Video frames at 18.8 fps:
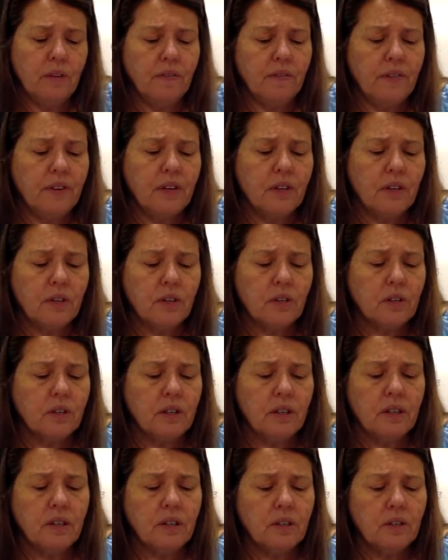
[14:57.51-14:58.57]
finish
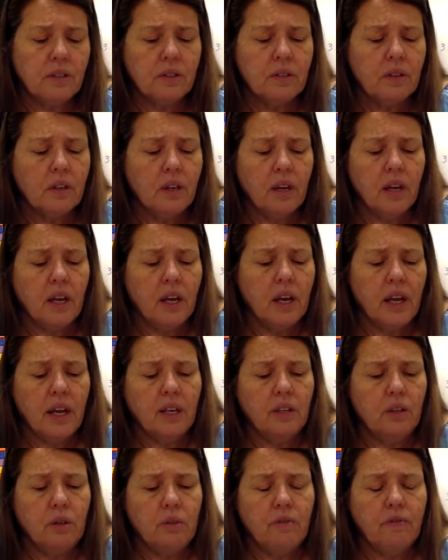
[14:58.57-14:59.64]
this
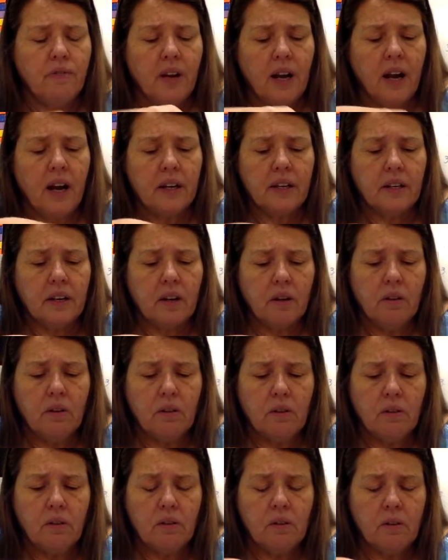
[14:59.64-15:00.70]
and you've got it
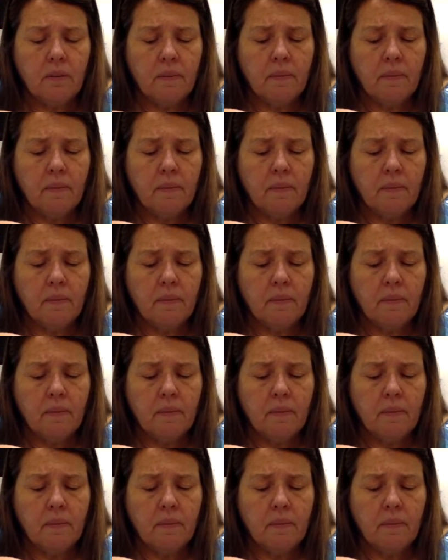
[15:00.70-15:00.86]
all